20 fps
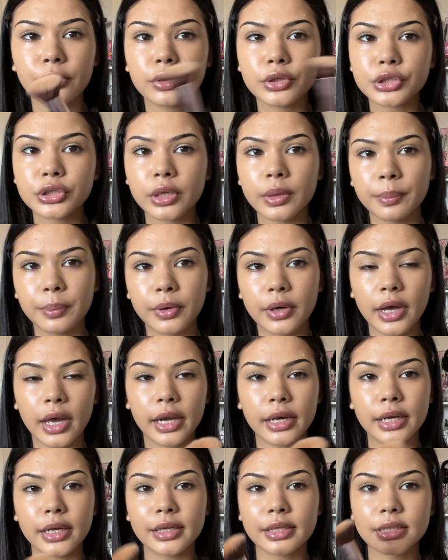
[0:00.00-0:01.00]
usually put
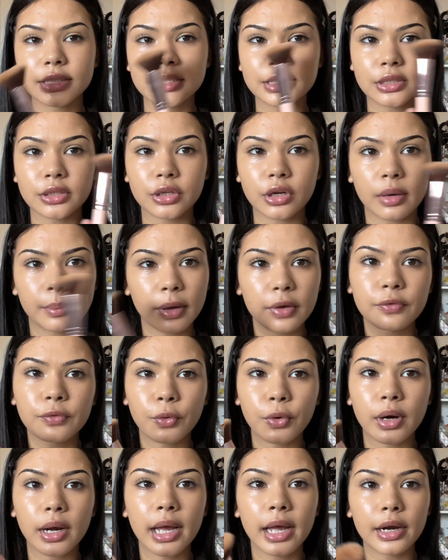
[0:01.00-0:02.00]
any concealer on my
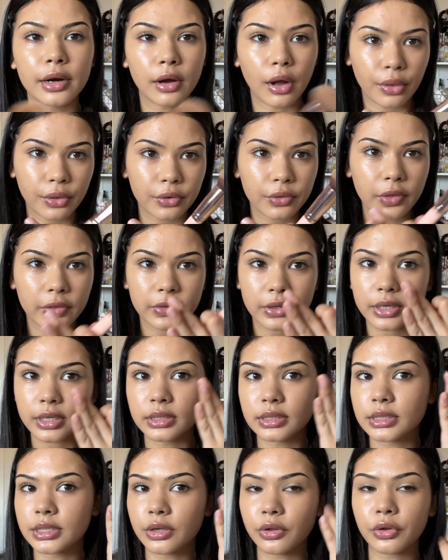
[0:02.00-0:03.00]
forehead other than the
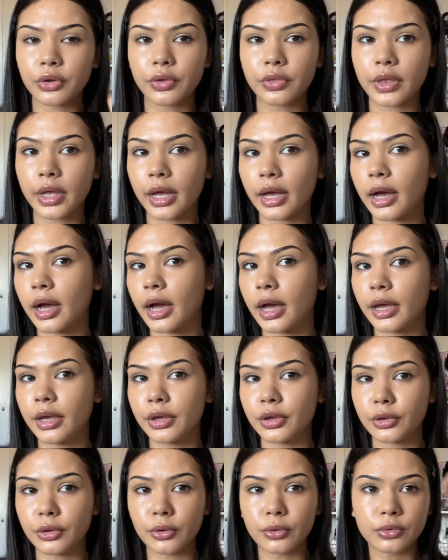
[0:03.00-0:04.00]
concealer that I
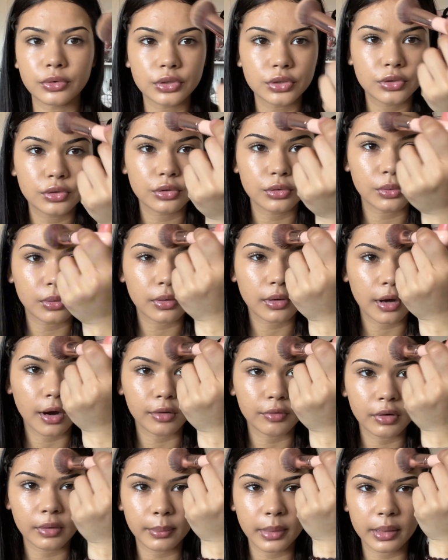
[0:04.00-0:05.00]
use to
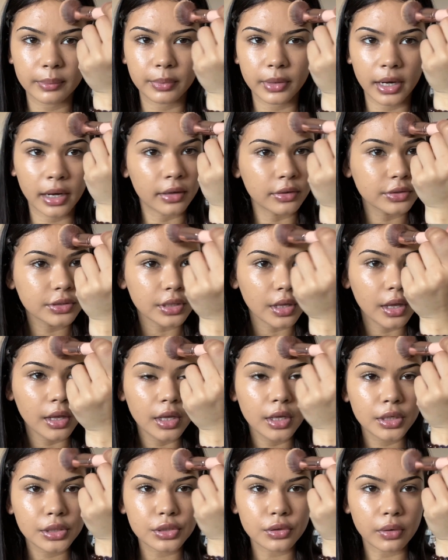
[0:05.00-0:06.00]
carve out my brows.
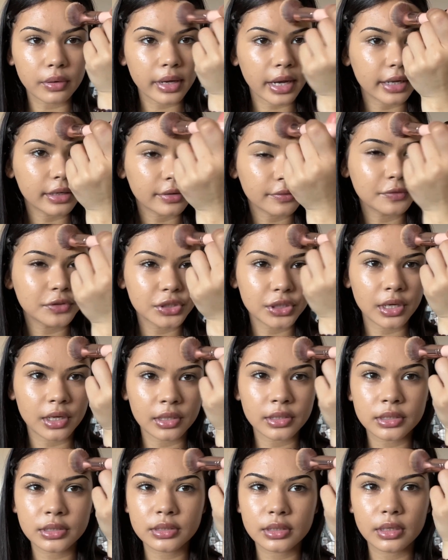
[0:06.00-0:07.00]
So I'll kind of
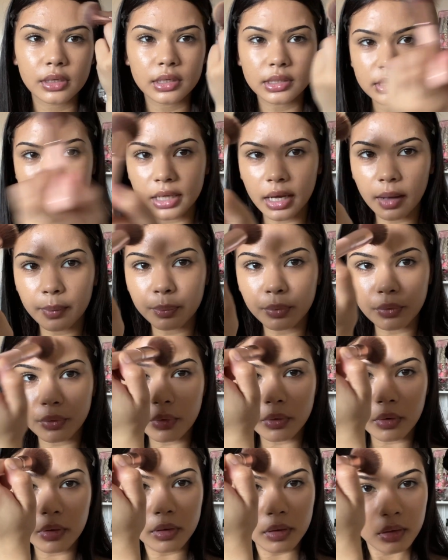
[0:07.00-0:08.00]
just
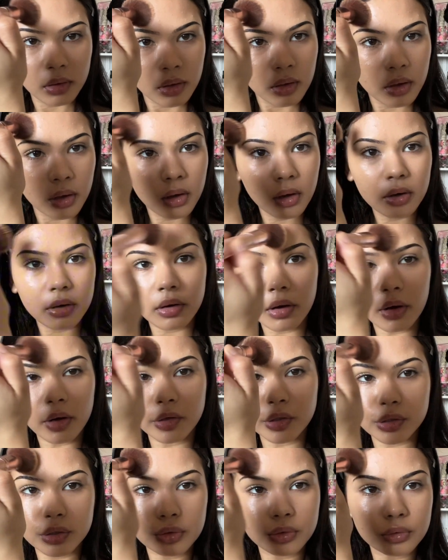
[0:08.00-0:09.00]
dapple
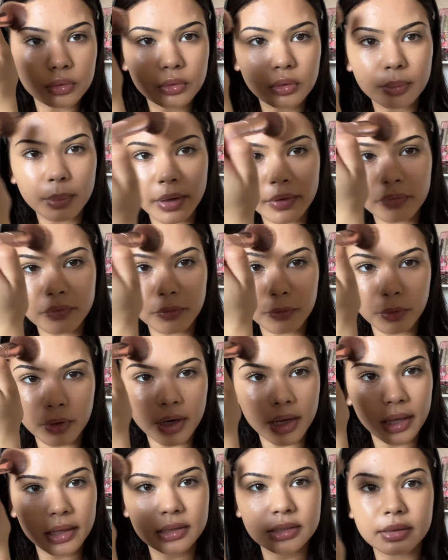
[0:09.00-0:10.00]
onto my
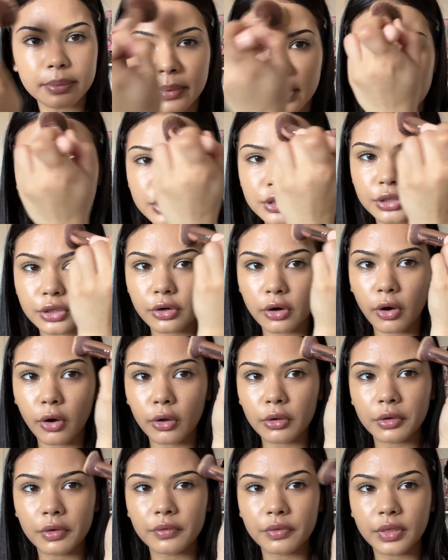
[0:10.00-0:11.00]
forehead to make sure
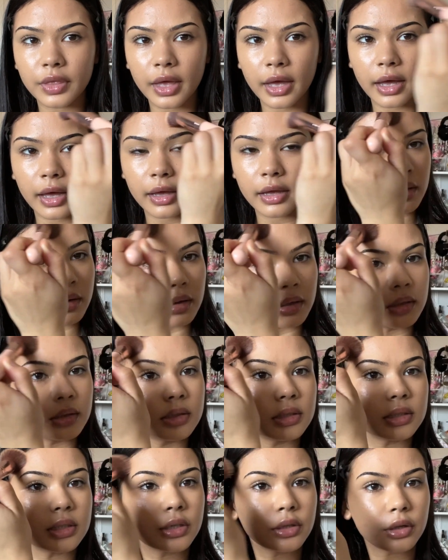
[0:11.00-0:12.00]
all of that
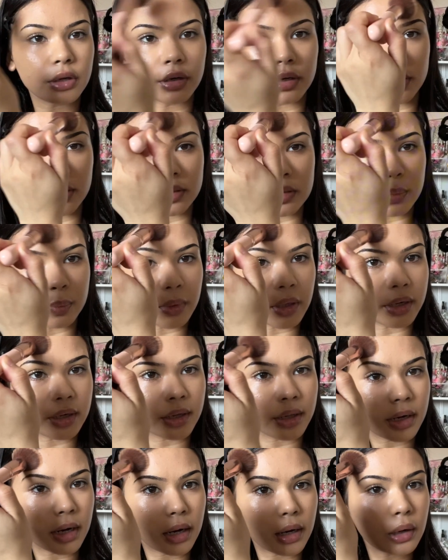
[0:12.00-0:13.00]
concealer is
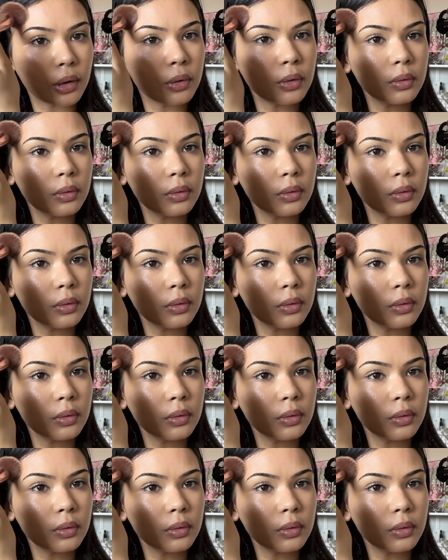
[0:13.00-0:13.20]
blended out.